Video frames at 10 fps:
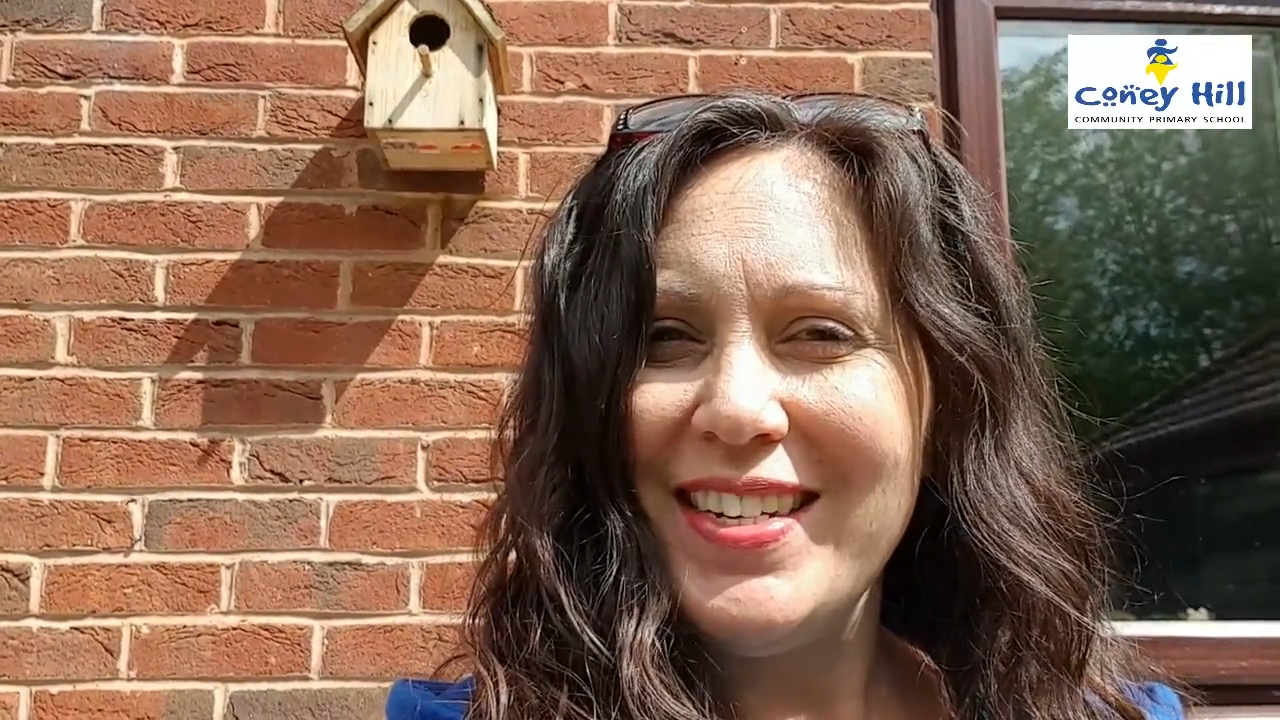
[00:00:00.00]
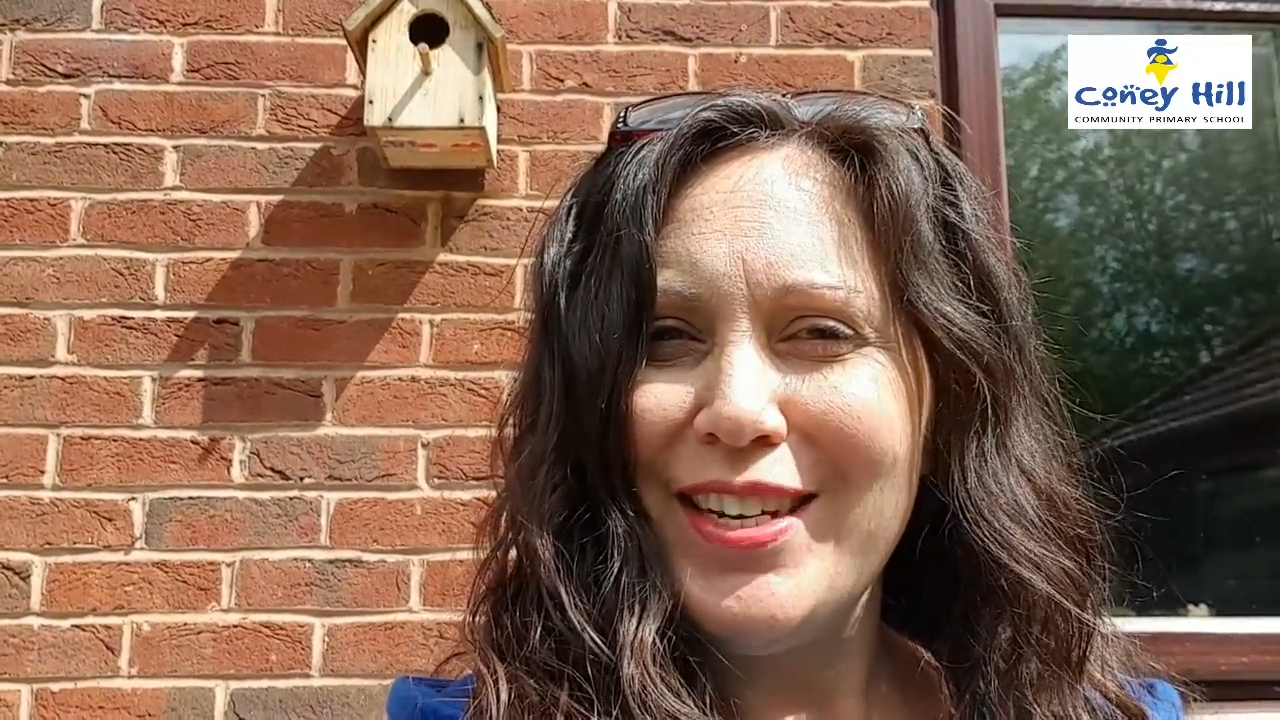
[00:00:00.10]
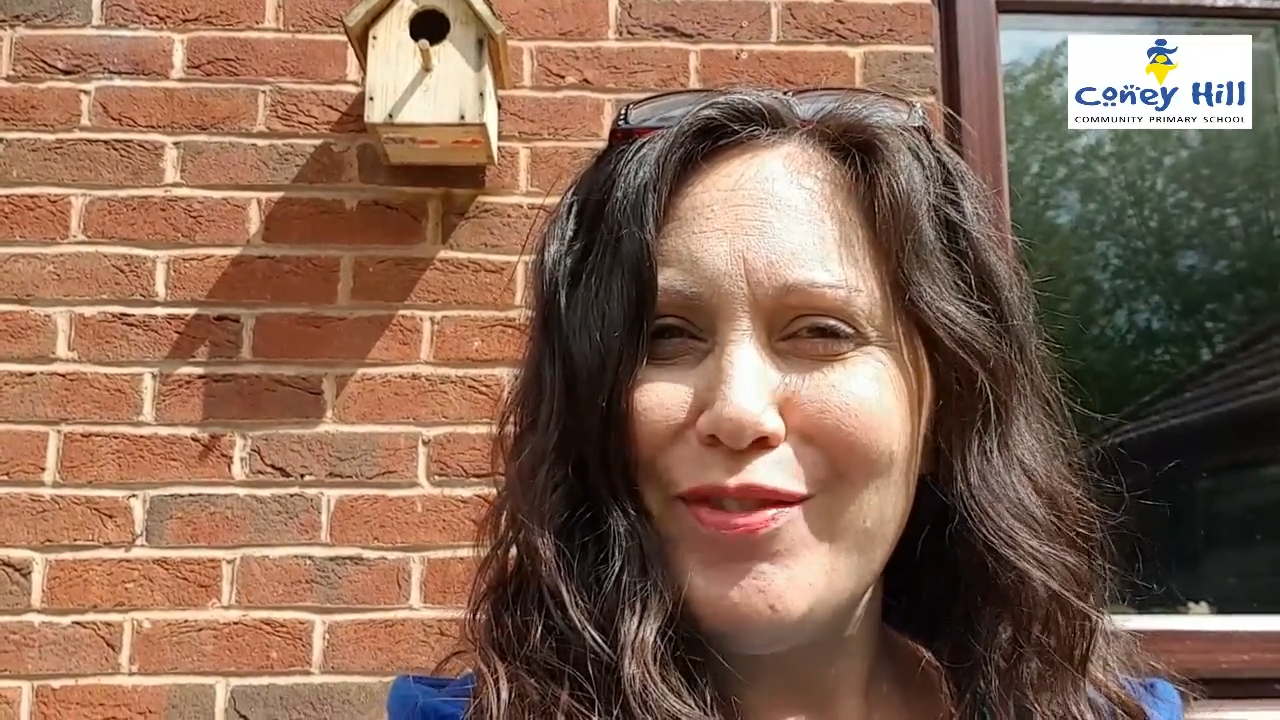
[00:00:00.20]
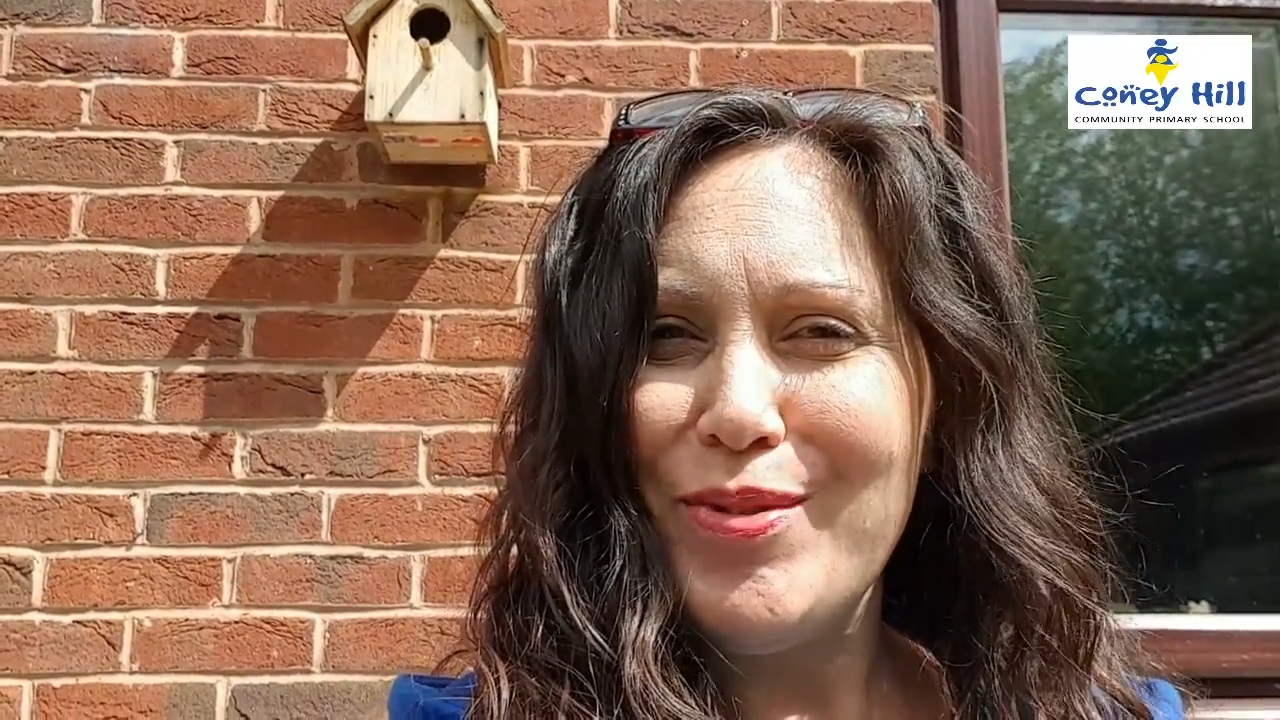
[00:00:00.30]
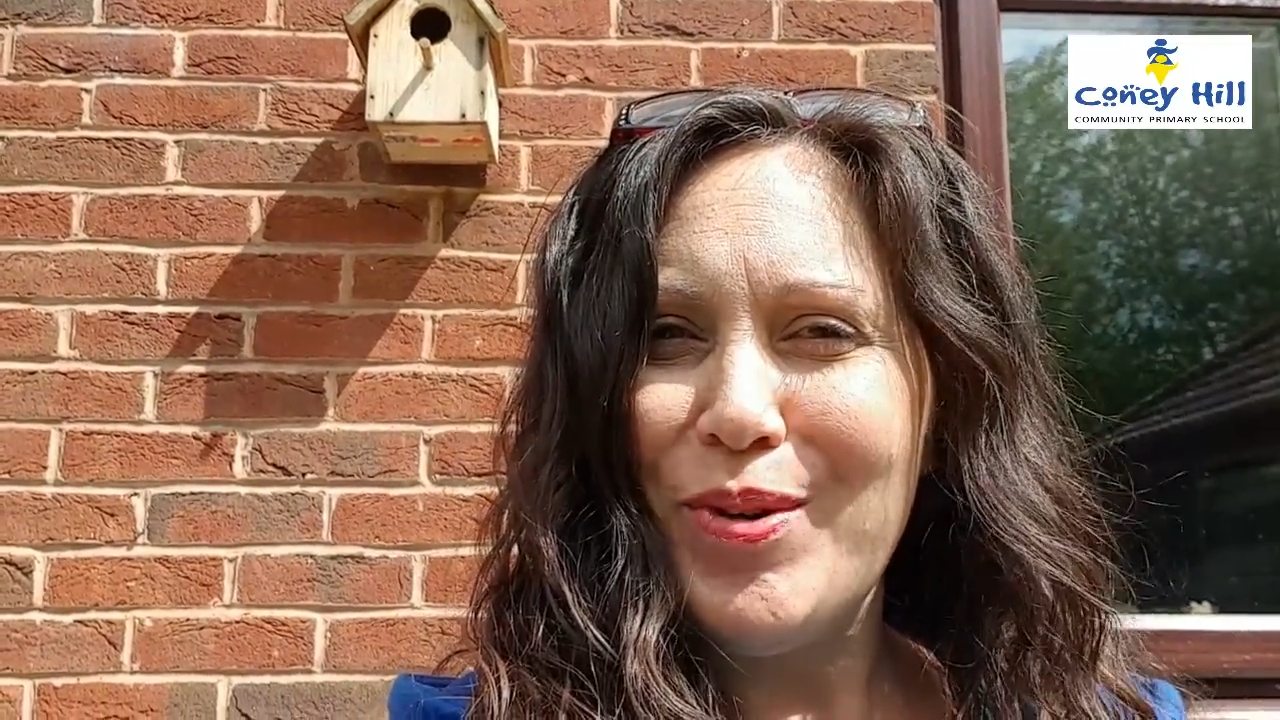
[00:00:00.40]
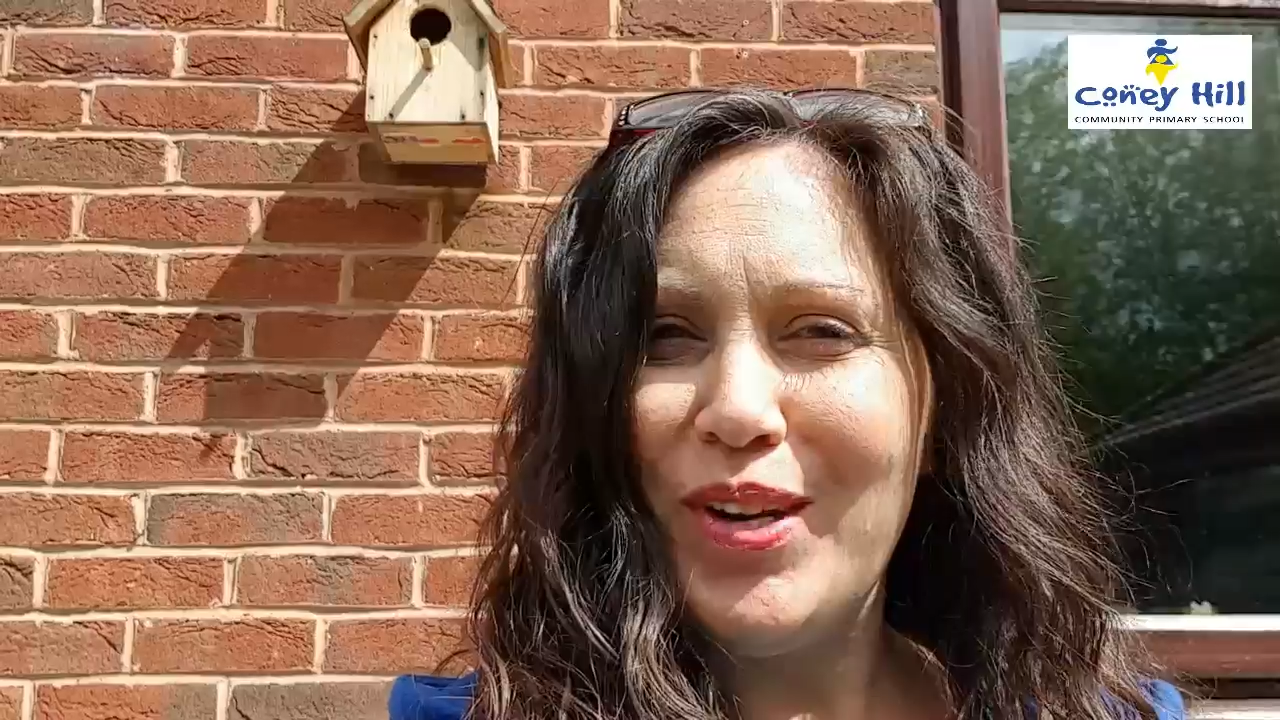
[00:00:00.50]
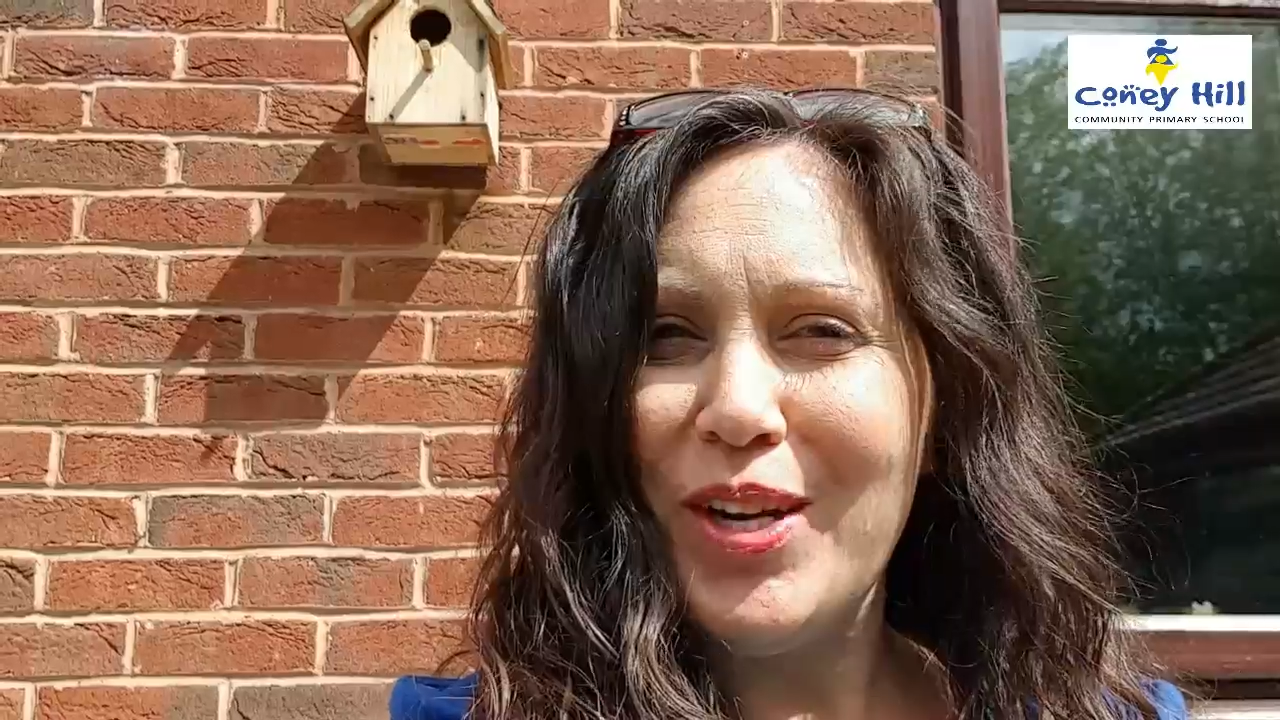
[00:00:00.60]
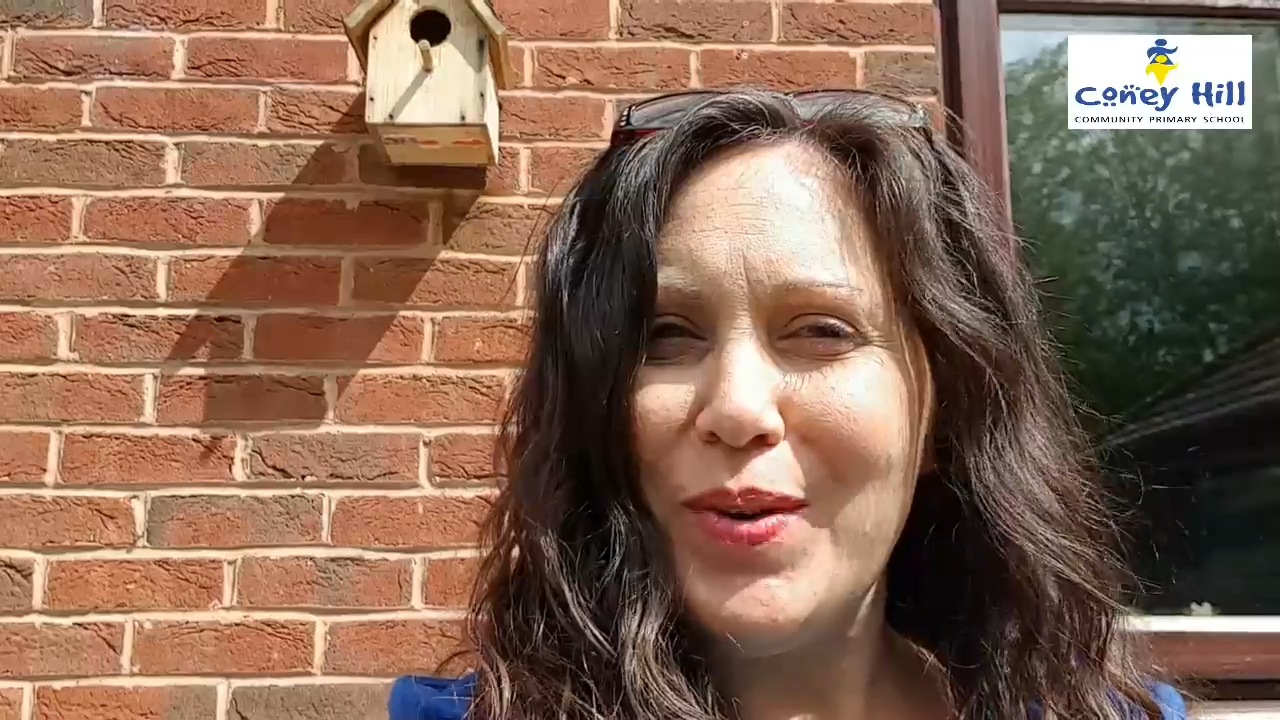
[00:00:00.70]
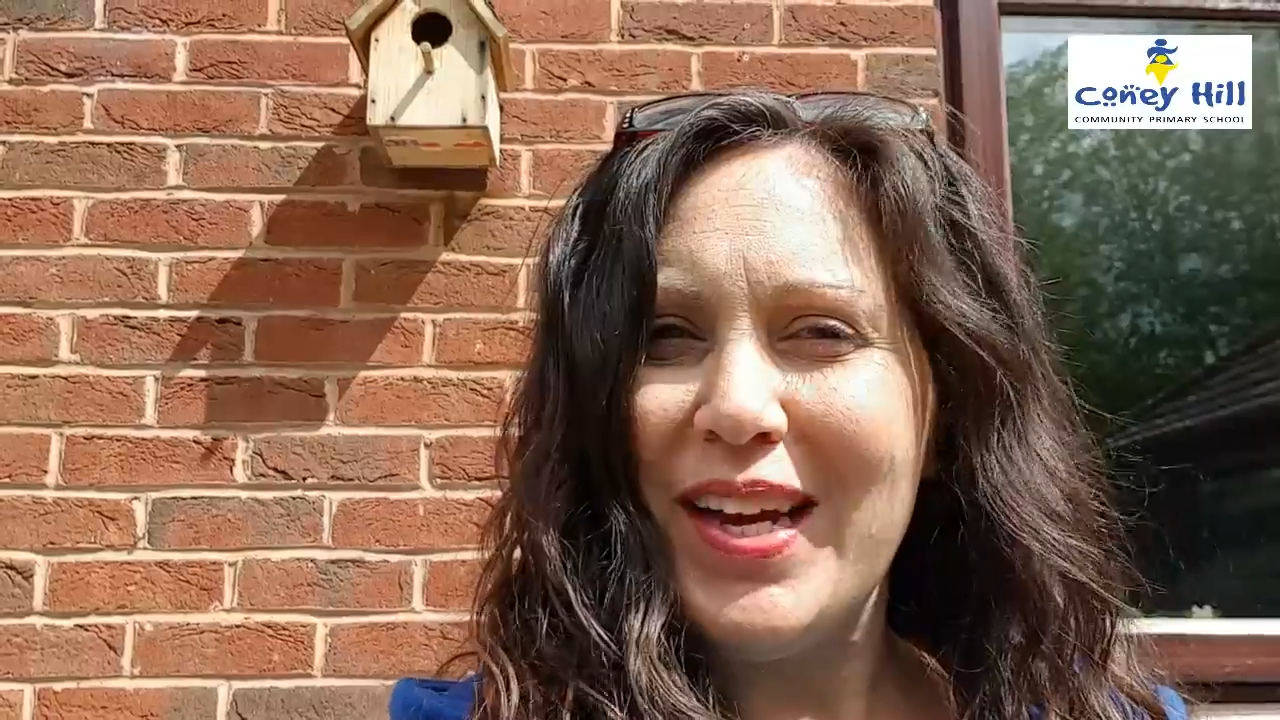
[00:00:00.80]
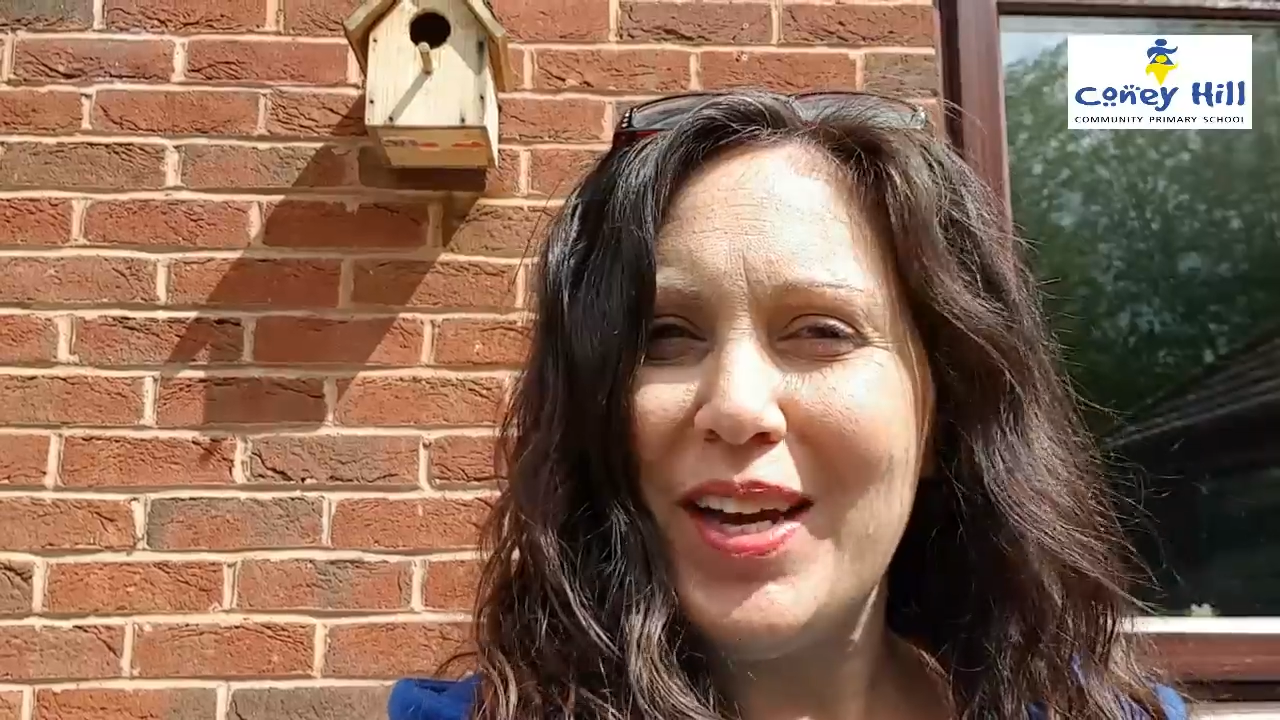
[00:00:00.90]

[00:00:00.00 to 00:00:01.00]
and give you all a quick